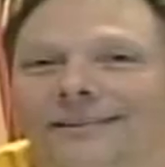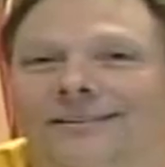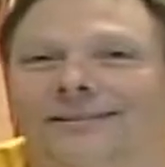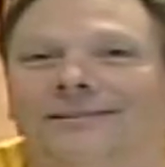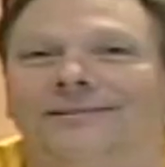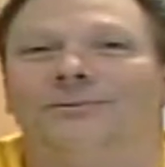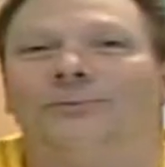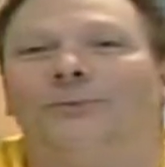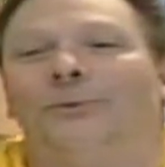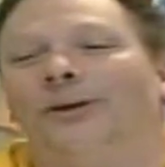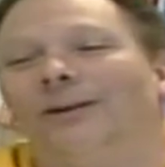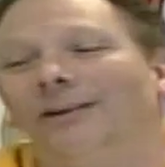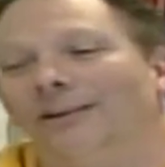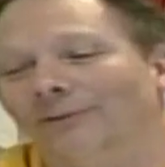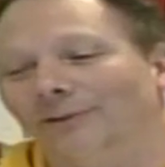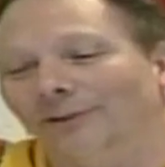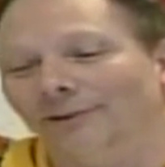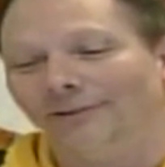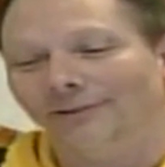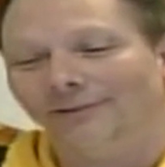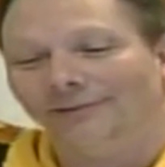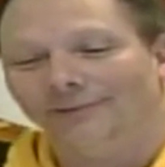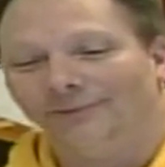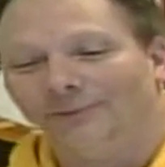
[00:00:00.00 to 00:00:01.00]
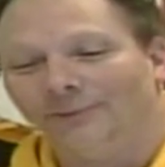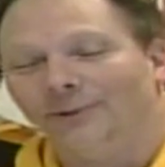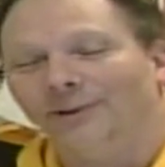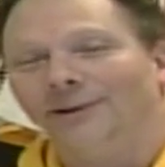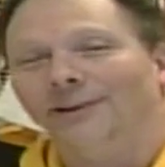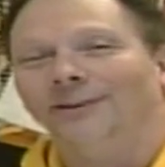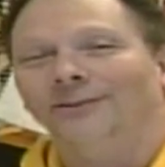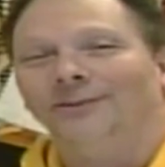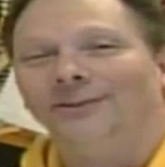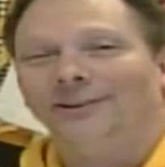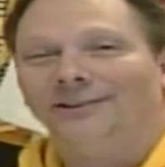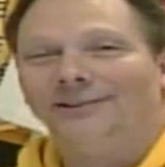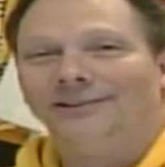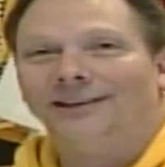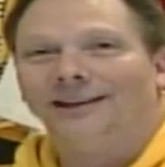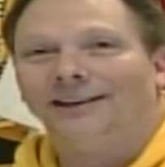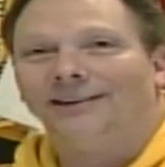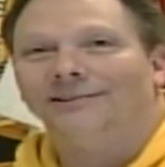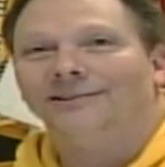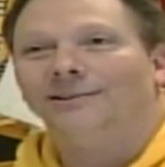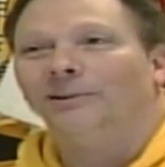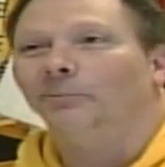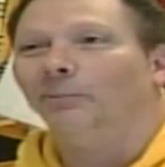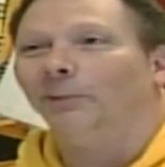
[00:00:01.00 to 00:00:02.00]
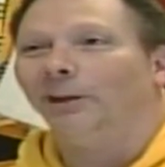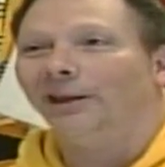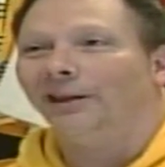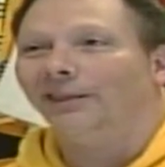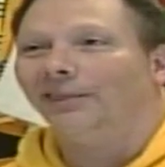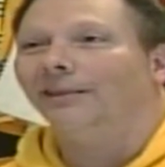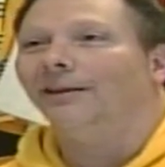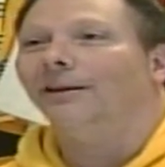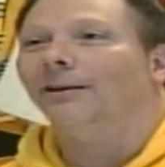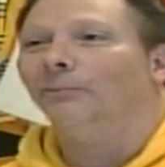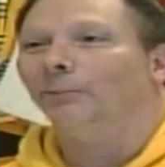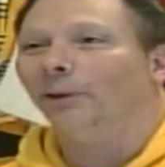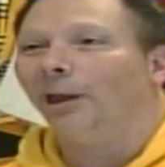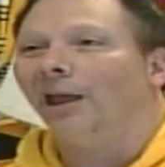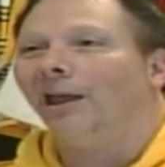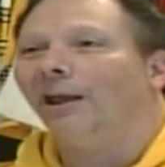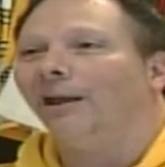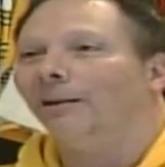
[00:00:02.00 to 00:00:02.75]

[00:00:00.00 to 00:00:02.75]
thing is whatever whatever it takes to make them